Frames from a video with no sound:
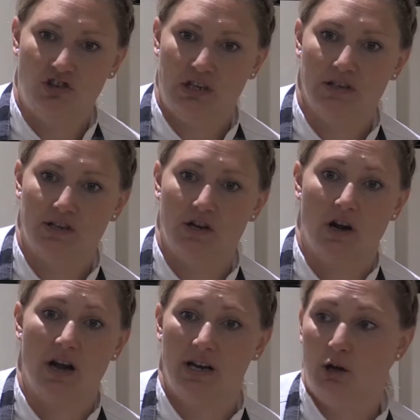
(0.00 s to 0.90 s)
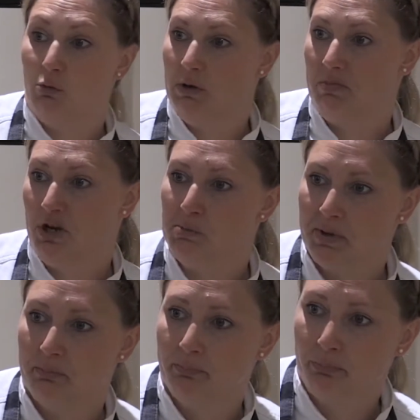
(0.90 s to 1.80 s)
cheese and you're not eating wood pulp.
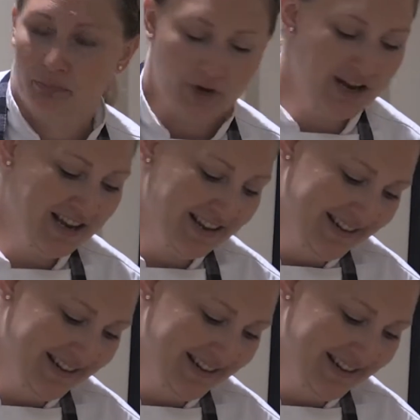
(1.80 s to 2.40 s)
And